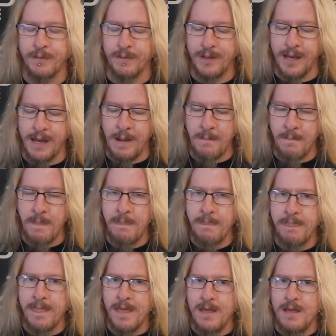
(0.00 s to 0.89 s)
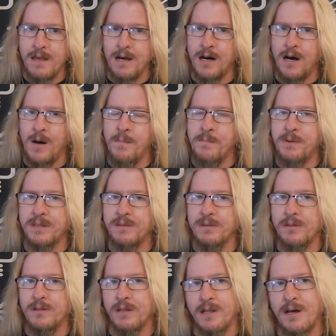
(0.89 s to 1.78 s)
Okay, um,
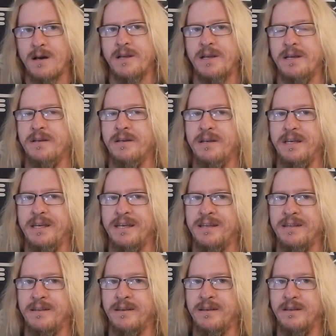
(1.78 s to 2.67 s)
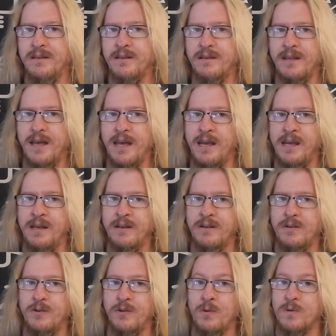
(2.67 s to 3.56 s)
but luck in
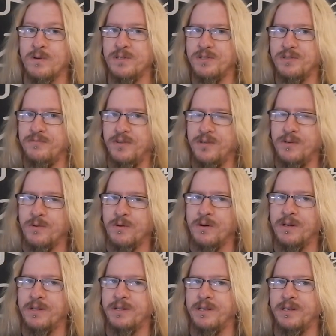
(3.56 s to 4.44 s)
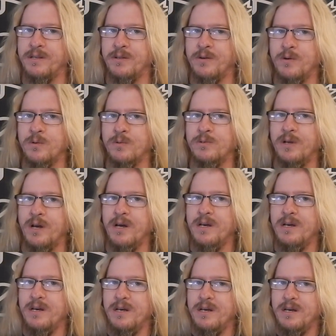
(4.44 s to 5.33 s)
a Norse view or in the, in the old
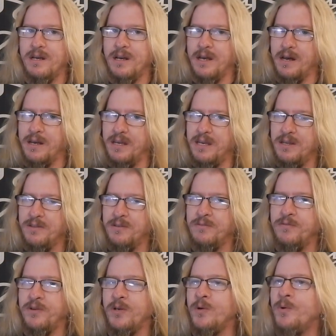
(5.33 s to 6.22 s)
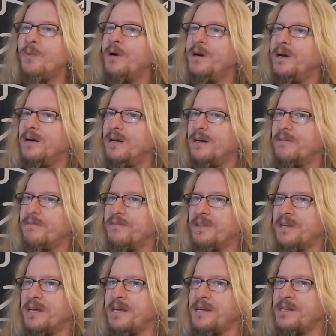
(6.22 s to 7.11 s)
uh, heathen view of
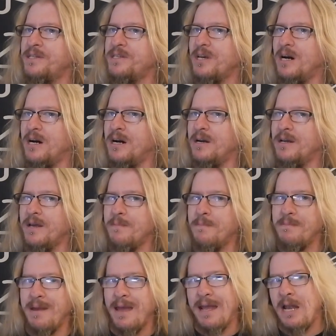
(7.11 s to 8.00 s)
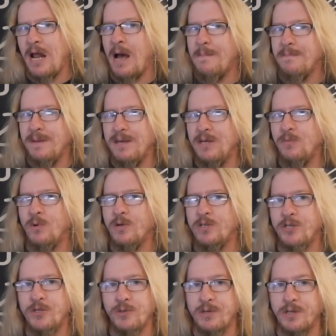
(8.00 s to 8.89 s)
things, uh, it may not be
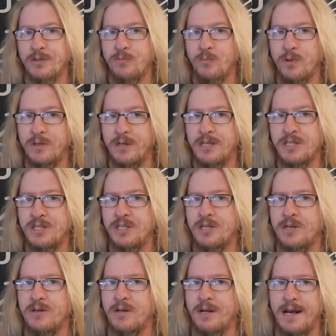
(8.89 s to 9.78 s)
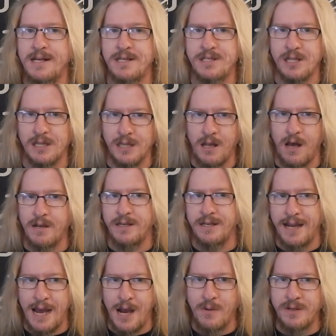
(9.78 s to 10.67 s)
what you could would consider as
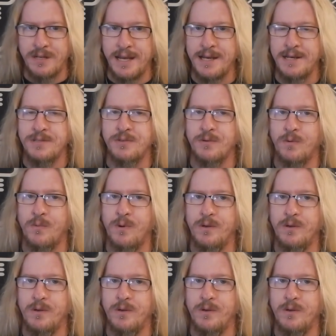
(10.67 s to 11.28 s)
luck nowadays or